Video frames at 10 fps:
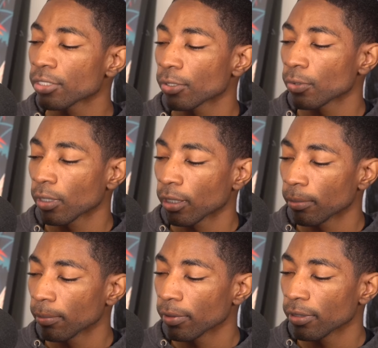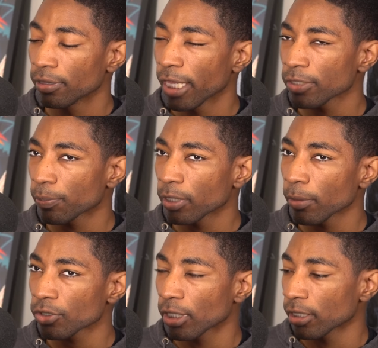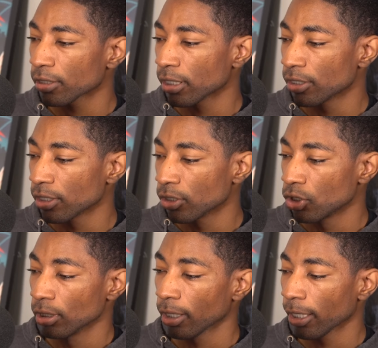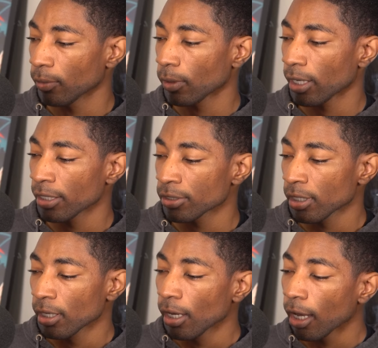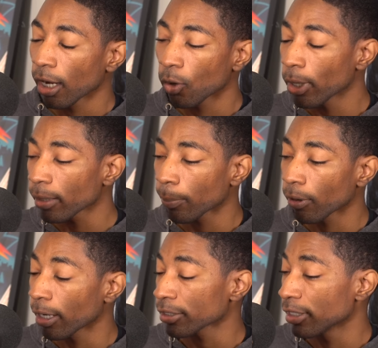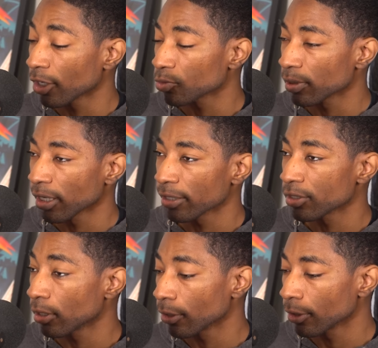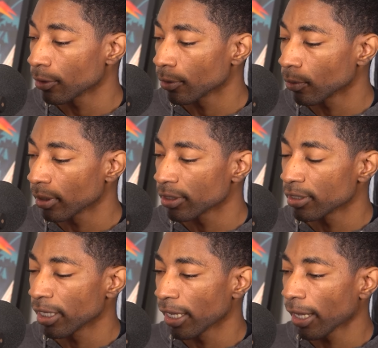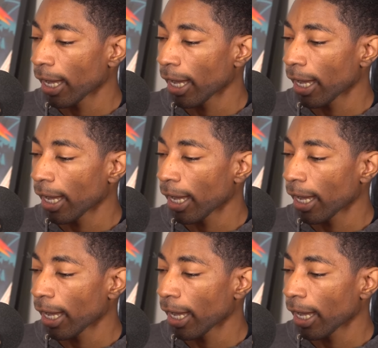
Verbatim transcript: So um, that's pretty much it TCG land wise. A quick product announcement that I saw though was that